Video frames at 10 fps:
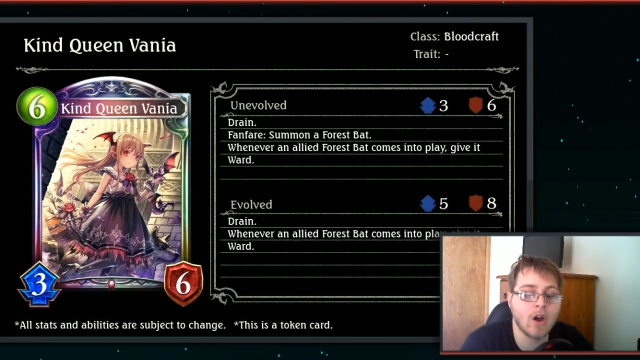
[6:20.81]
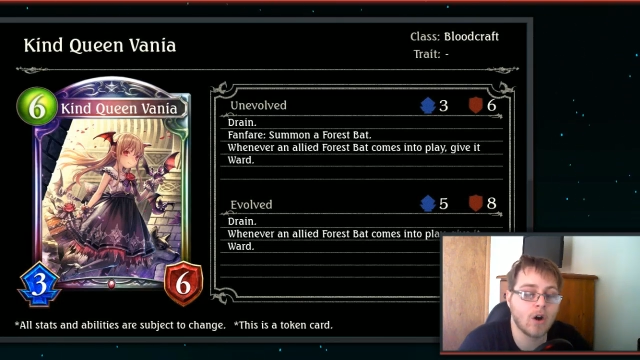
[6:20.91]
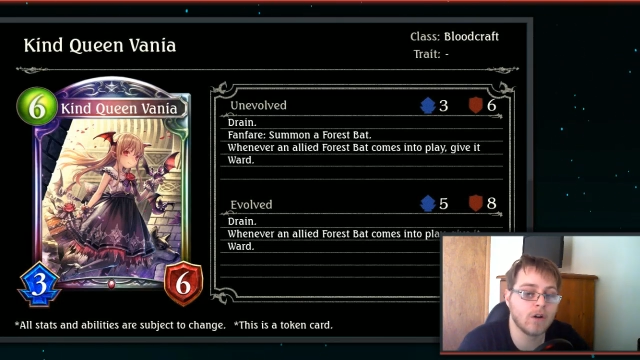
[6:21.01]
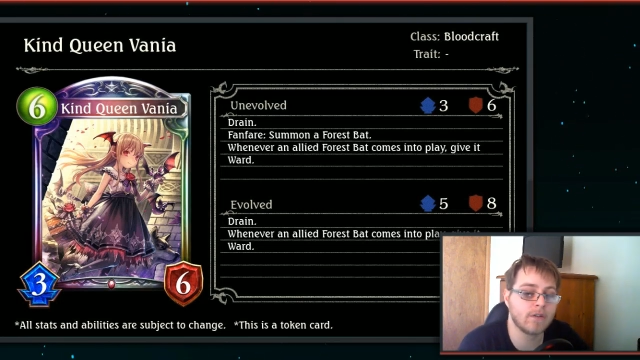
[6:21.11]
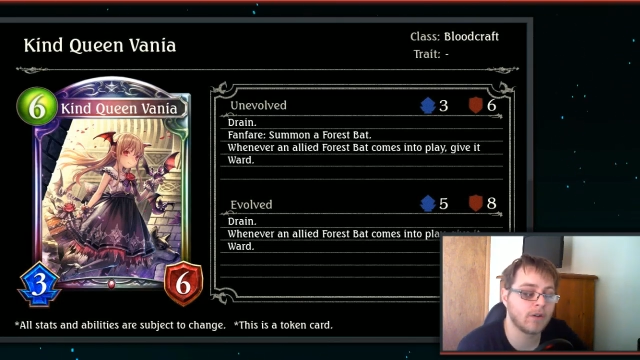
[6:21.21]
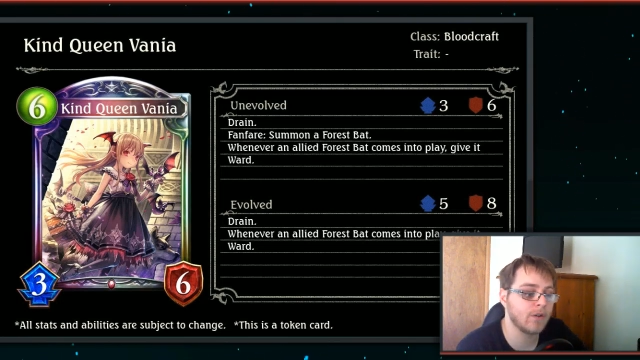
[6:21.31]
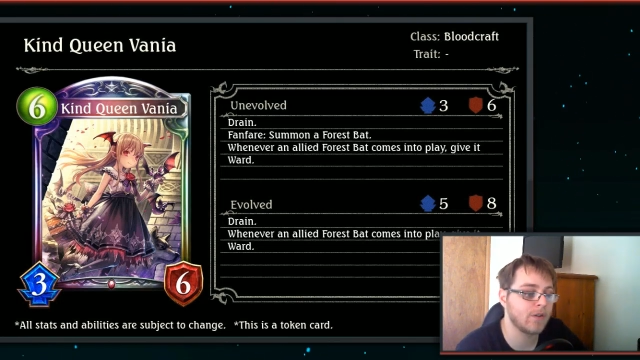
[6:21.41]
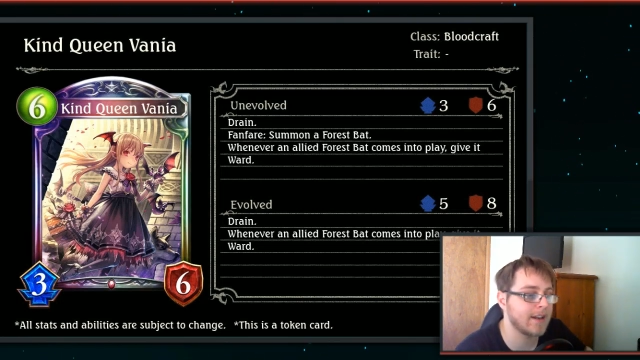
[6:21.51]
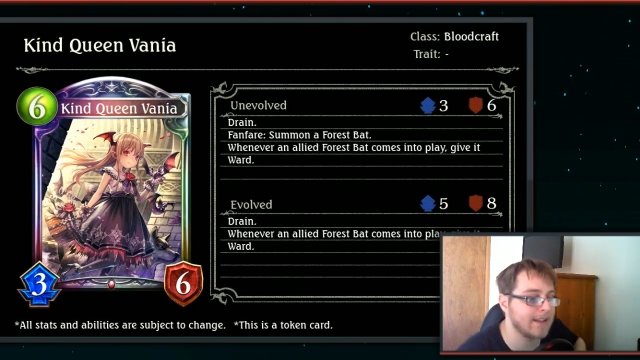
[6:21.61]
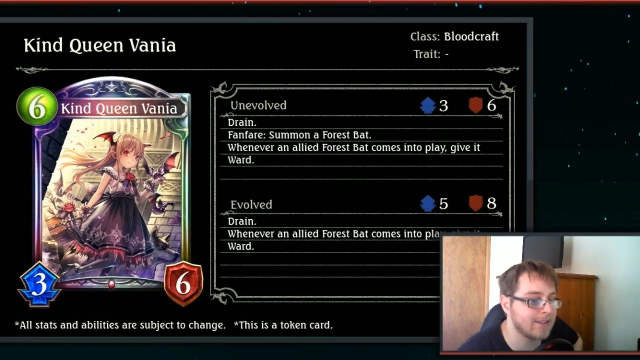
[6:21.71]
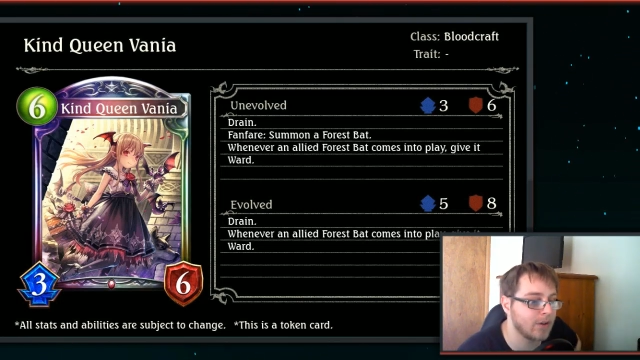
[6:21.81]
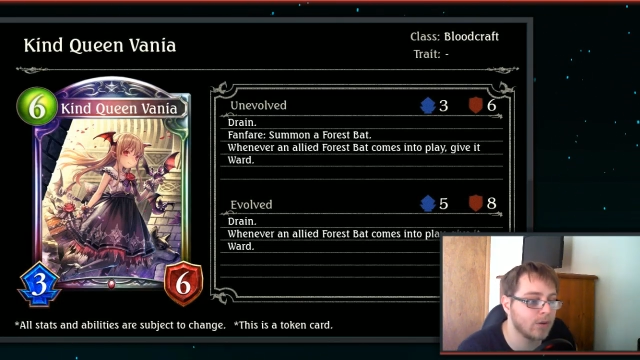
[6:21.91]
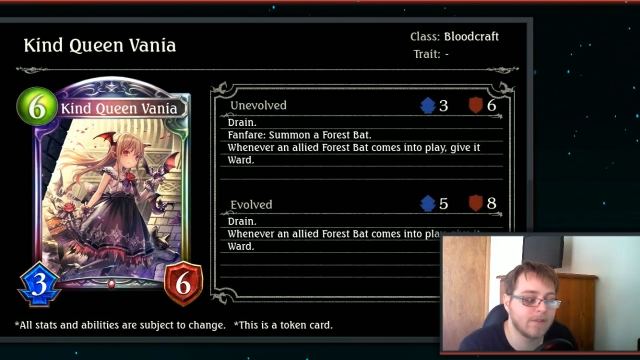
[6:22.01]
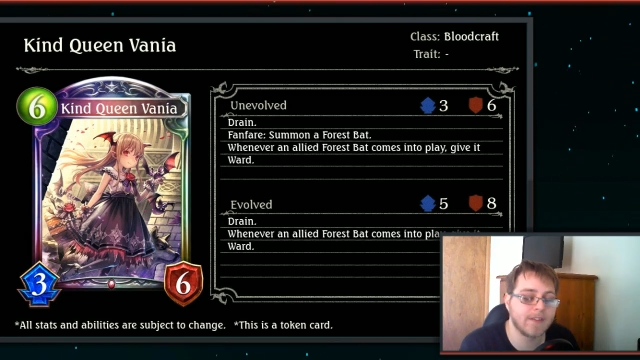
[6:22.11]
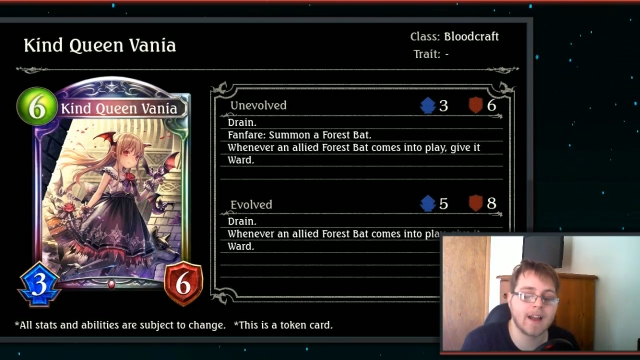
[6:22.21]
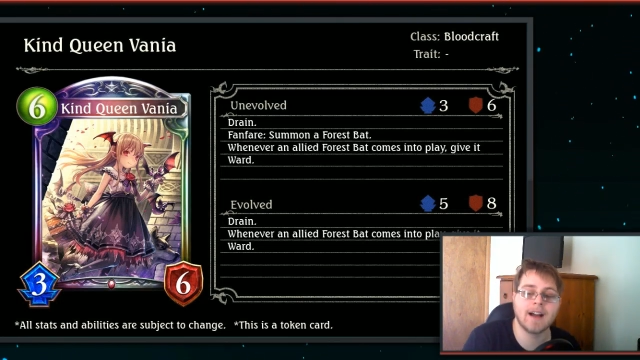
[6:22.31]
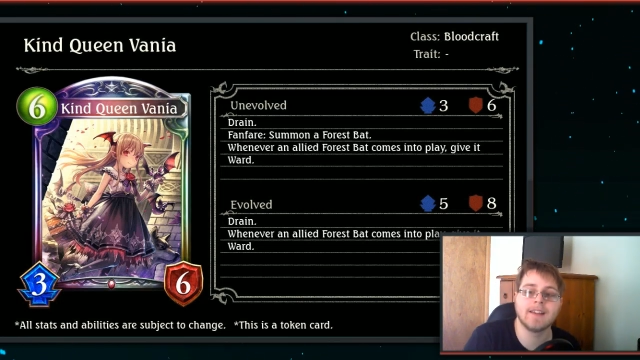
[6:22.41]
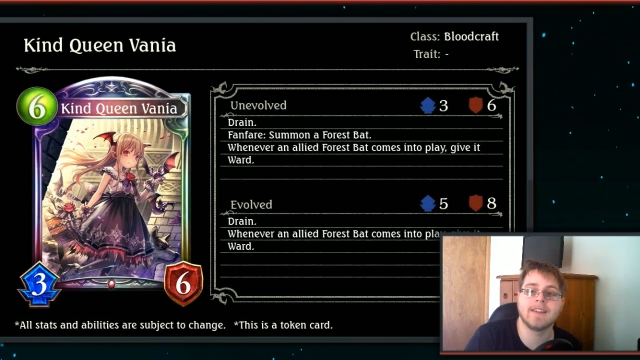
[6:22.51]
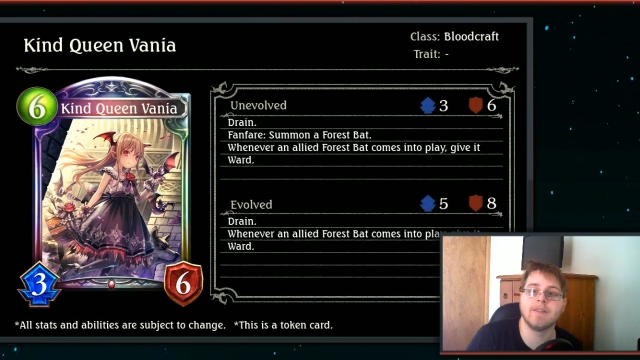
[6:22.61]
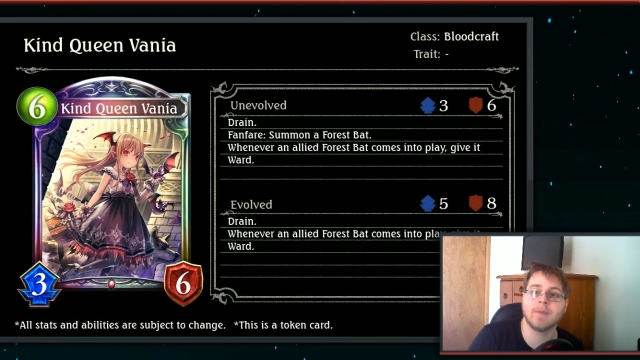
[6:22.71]
Overall, that is all of the
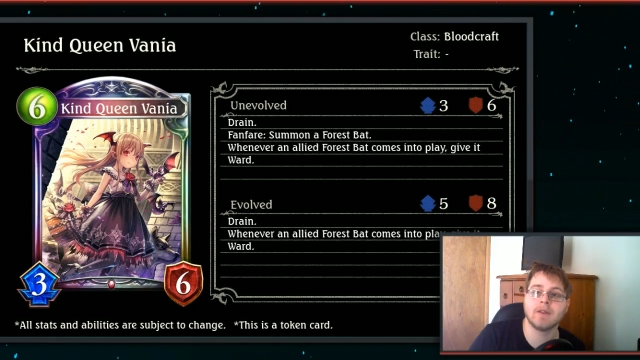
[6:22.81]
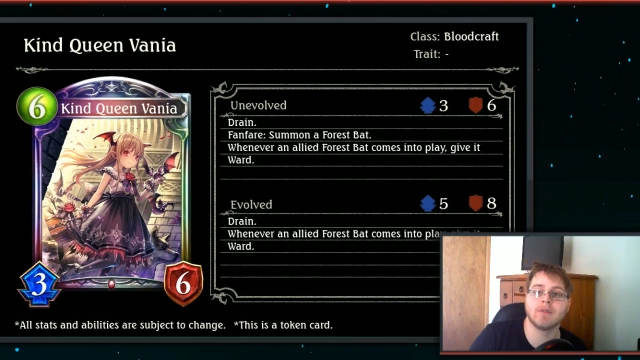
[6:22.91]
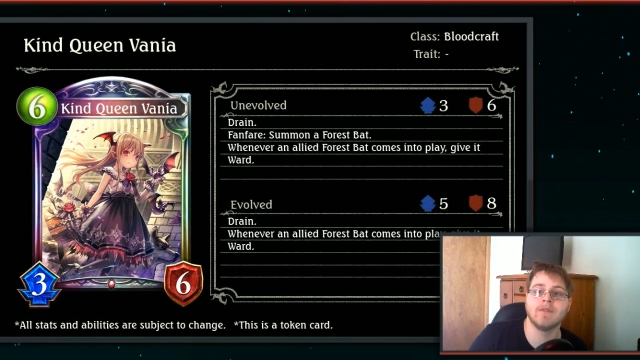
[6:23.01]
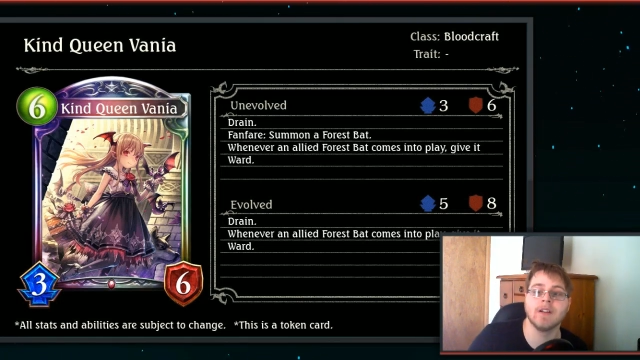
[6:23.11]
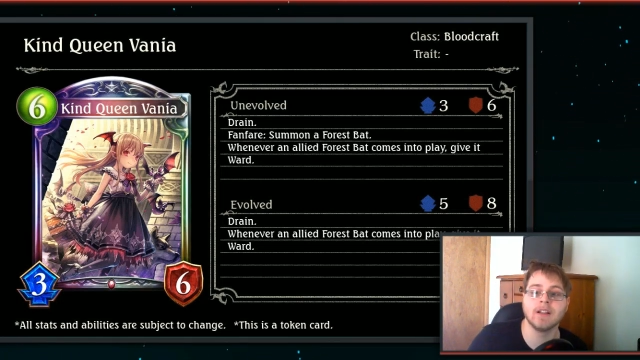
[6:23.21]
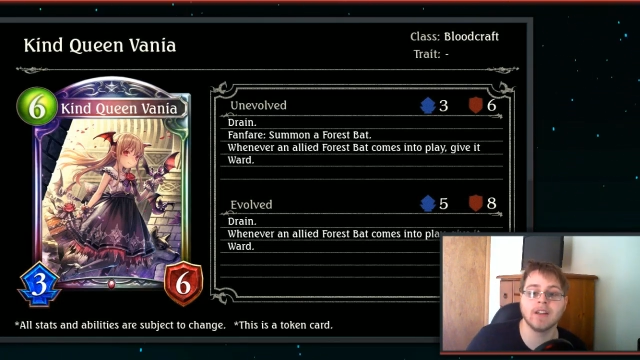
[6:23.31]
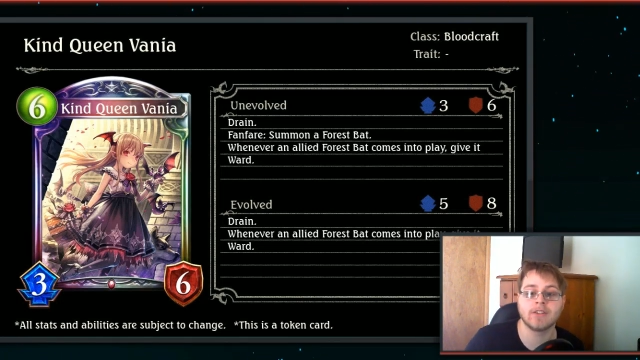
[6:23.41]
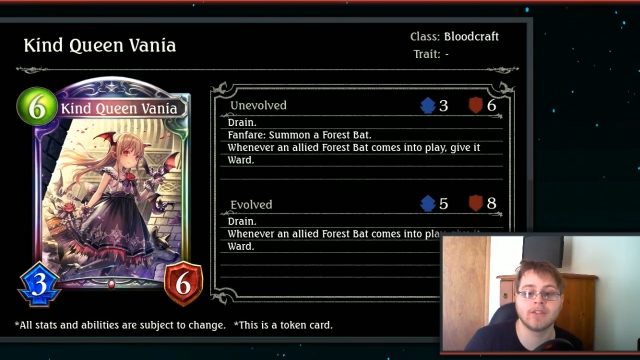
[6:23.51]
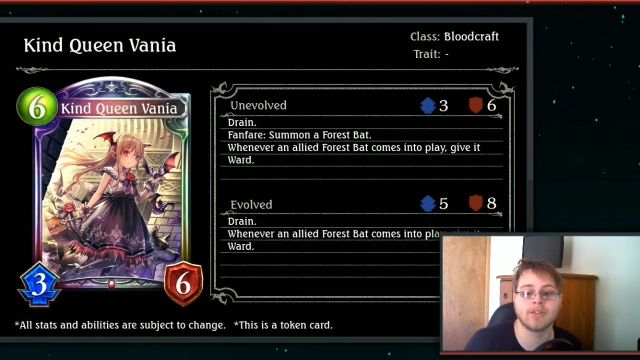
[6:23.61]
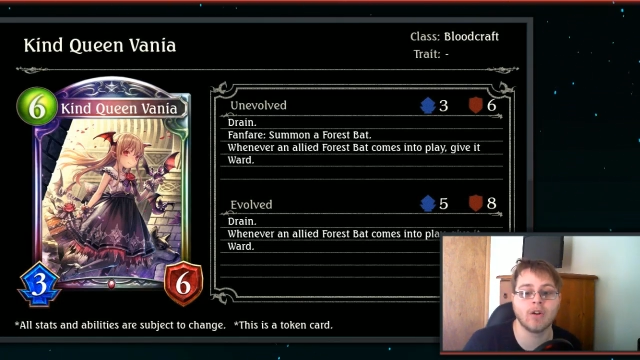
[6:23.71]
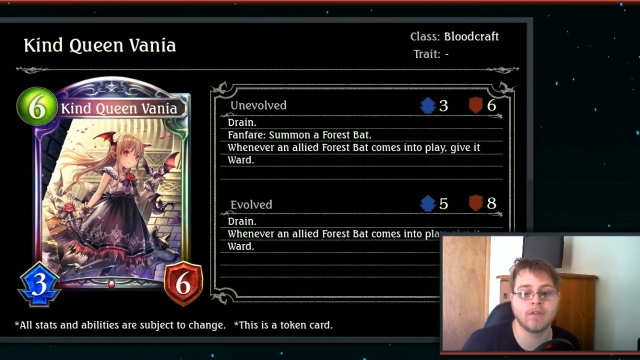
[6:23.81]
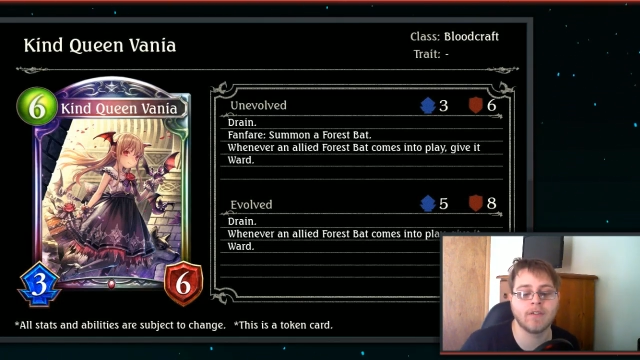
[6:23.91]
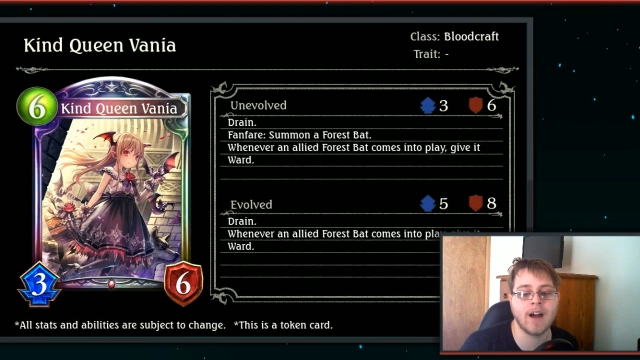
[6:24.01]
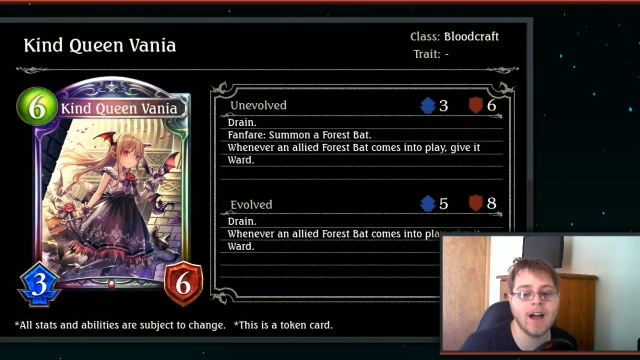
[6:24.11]
cards that have been revealed so far.